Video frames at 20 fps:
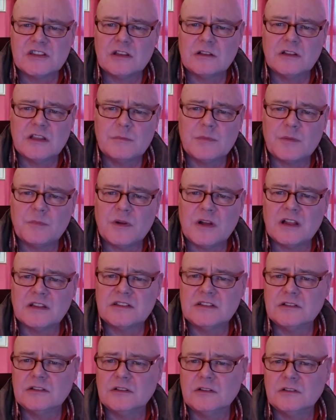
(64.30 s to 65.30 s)
the Labour
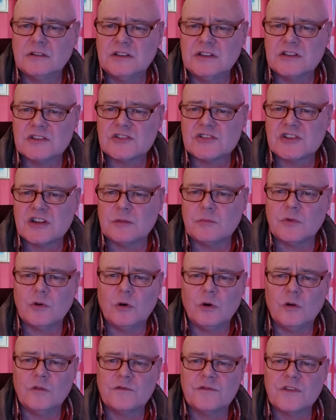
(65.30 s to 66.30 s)
Party leadership
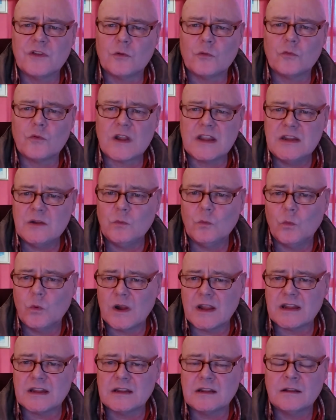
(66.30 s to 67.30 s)
of the right
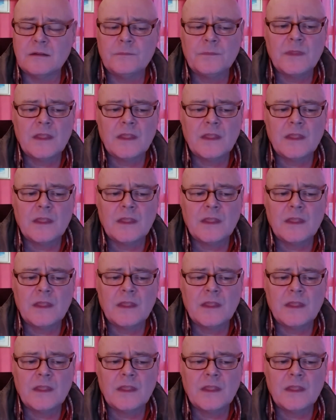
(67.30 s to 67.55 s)
wing,